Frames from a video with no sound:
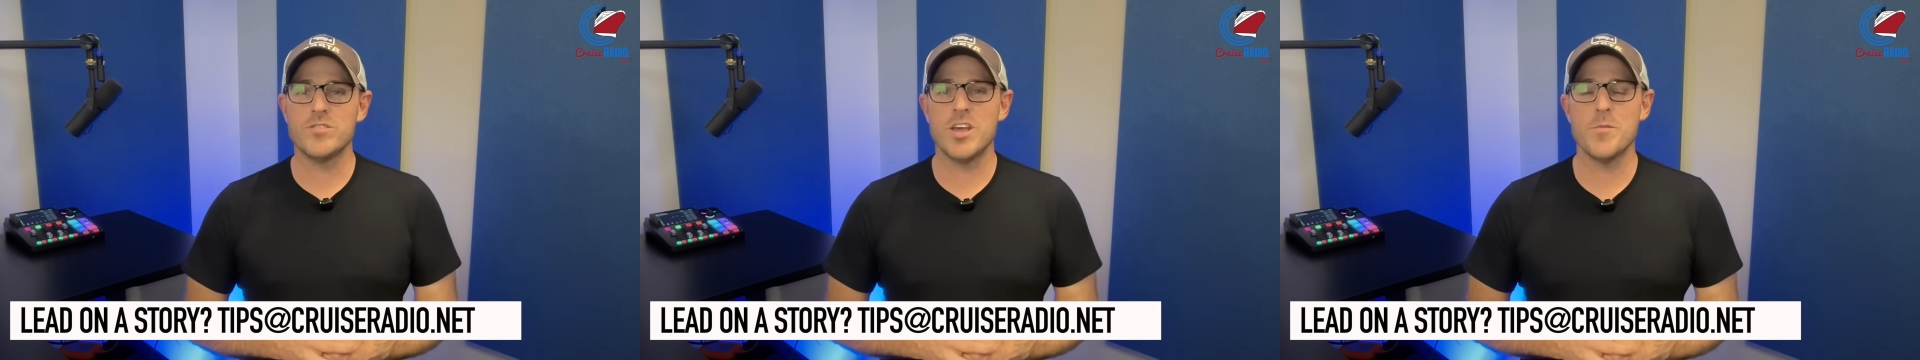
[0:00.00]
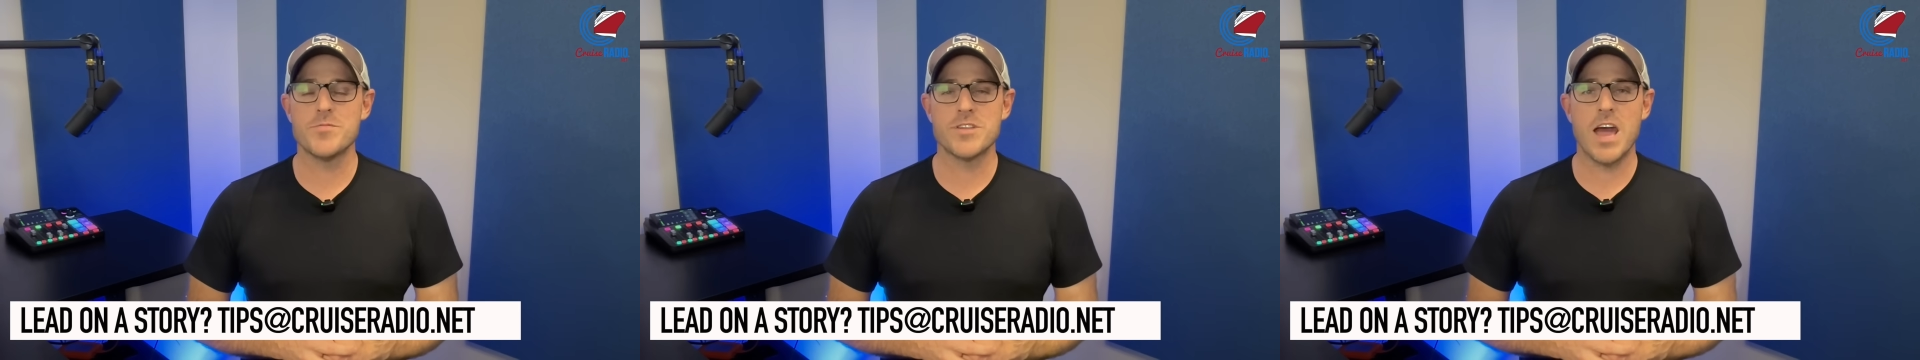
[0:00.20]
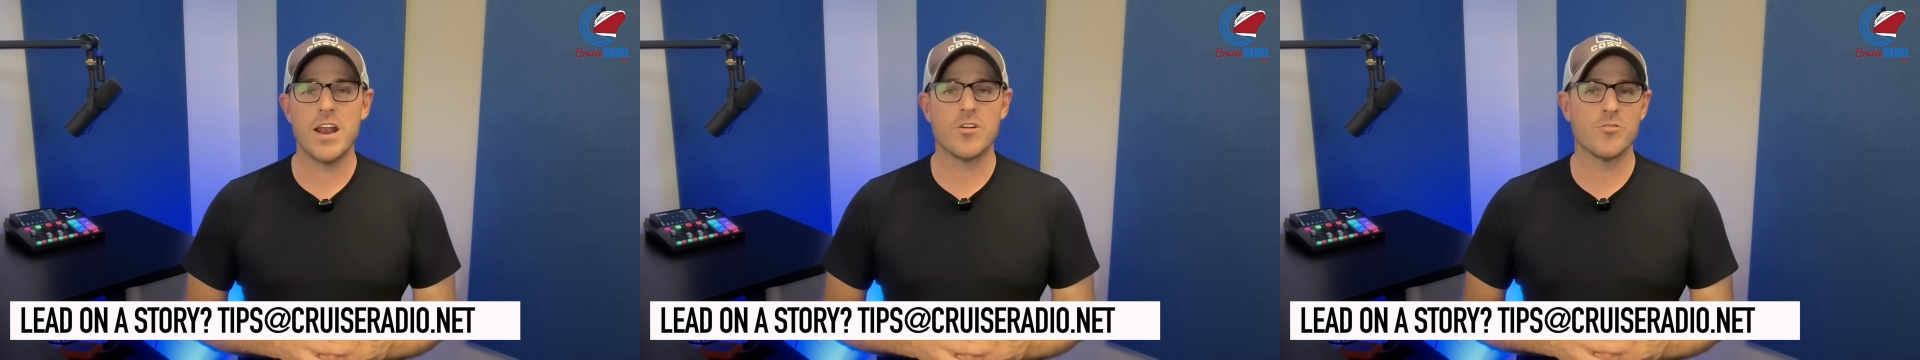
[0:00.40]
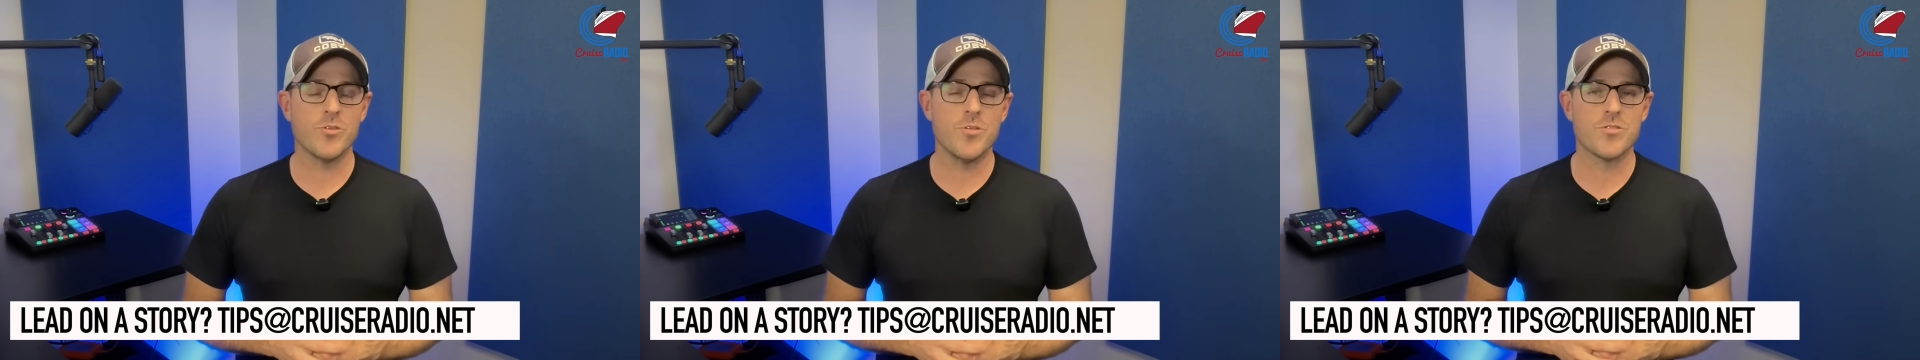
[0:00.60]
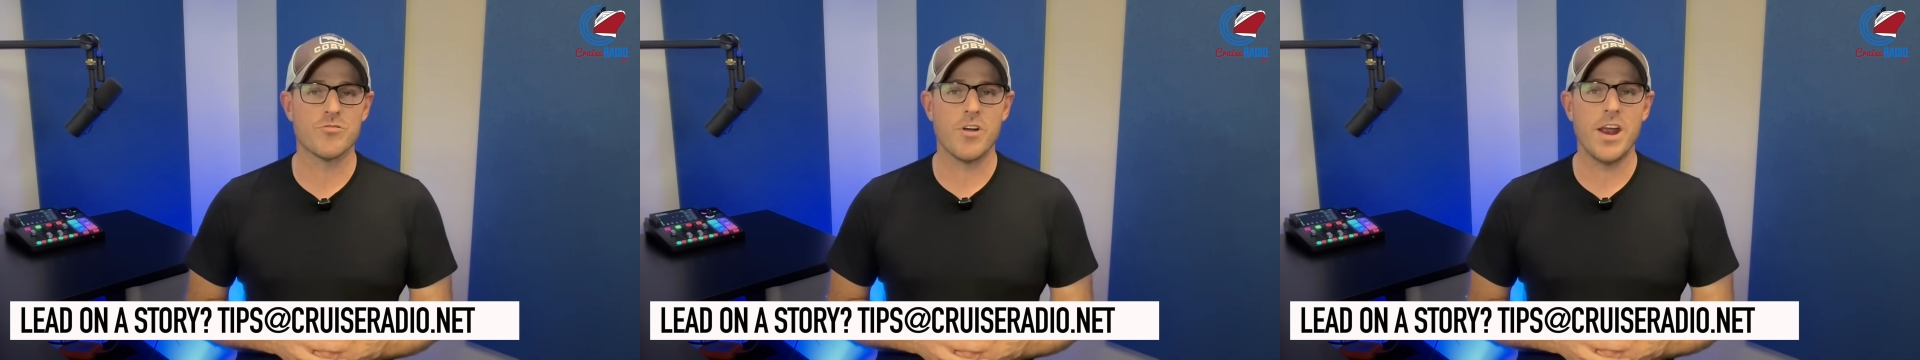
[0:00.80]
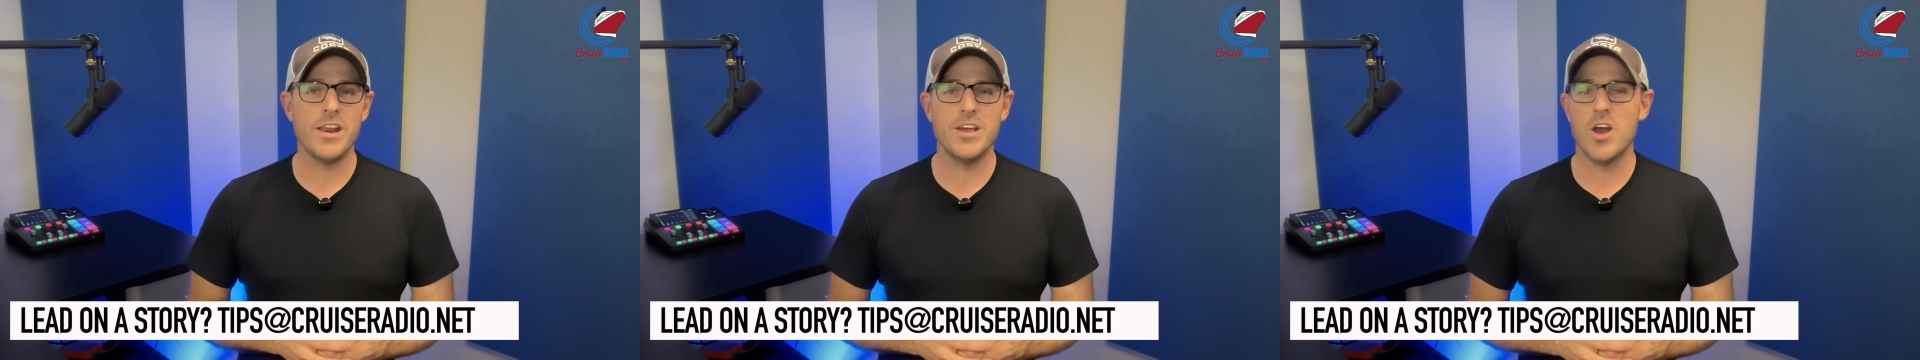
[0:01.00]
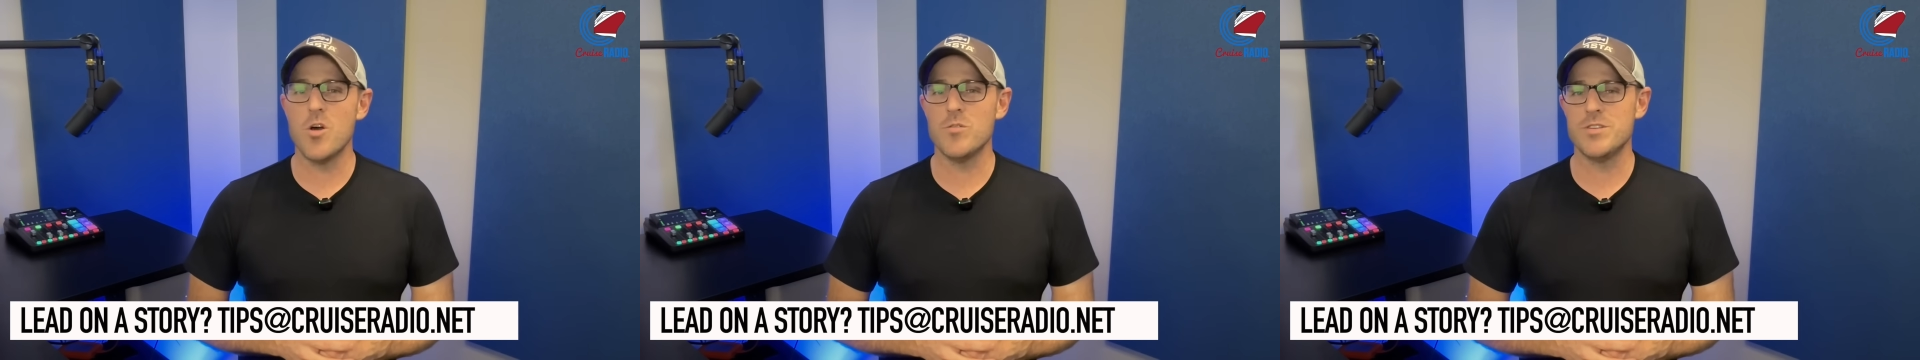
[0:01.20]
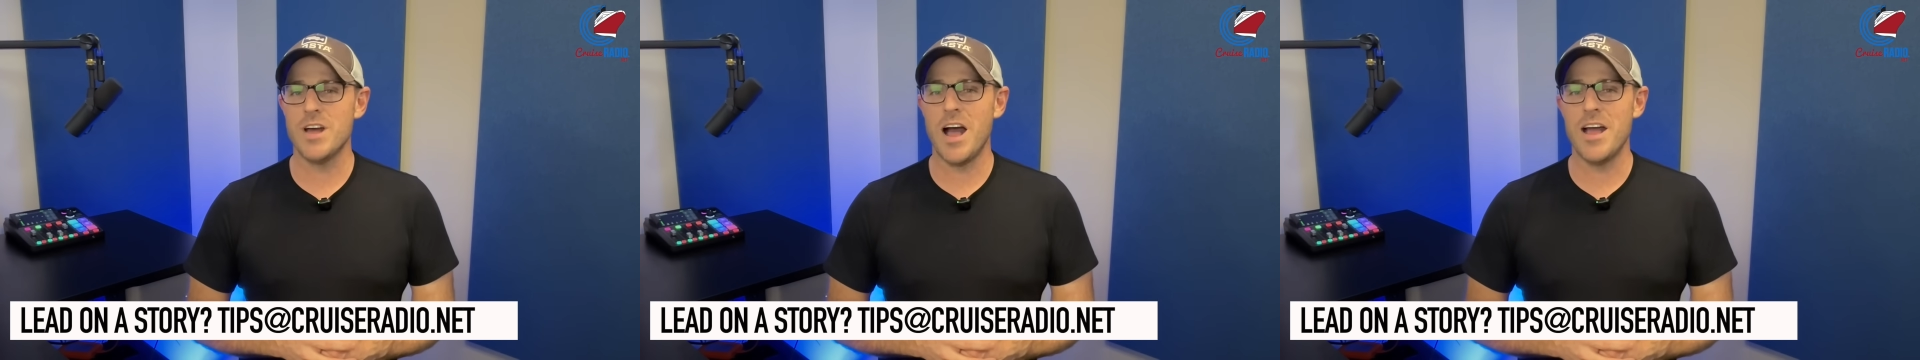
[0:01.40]
Tips at
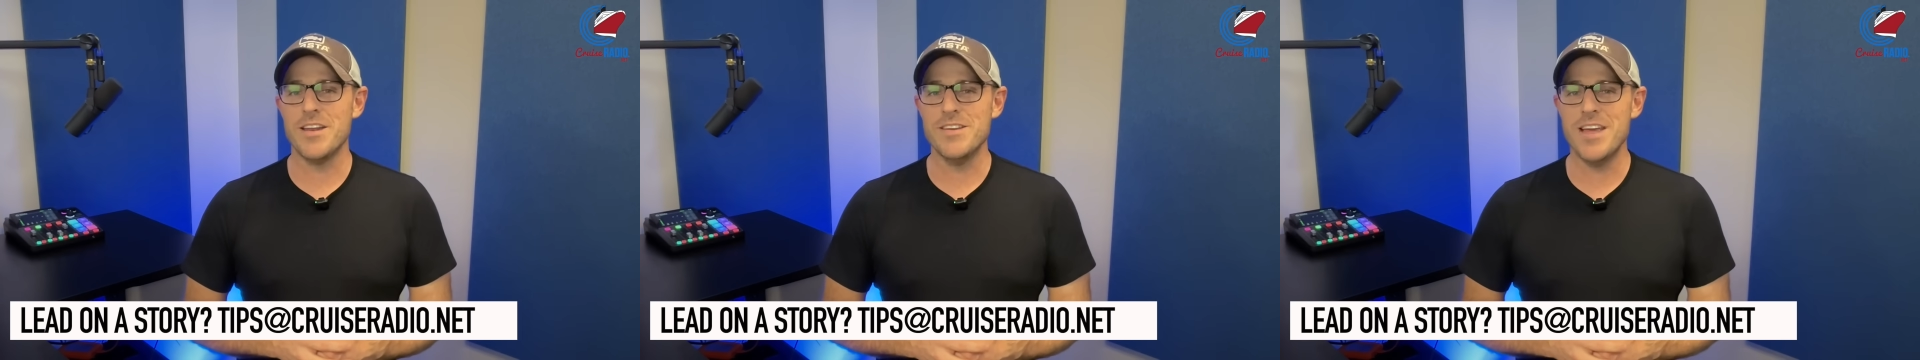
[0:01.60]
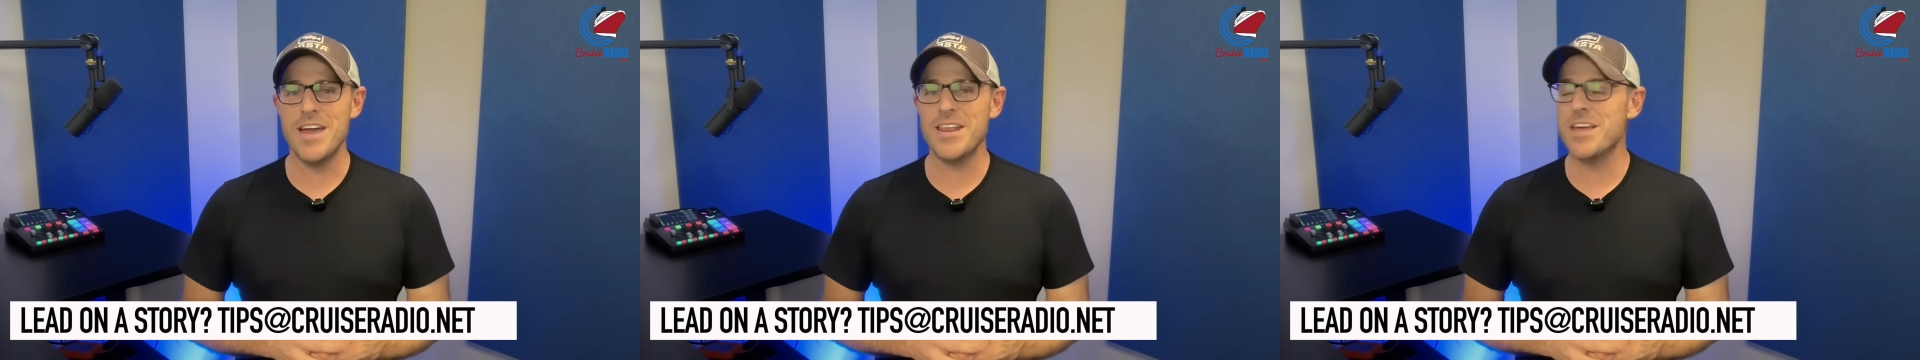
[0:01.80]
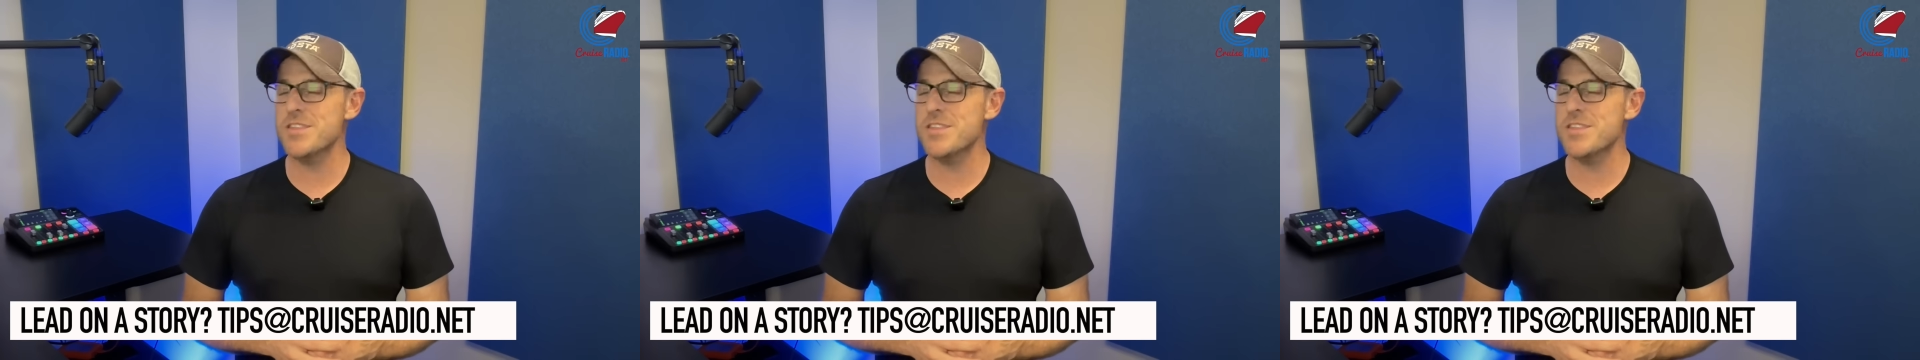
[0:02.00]
cruiseradio.net.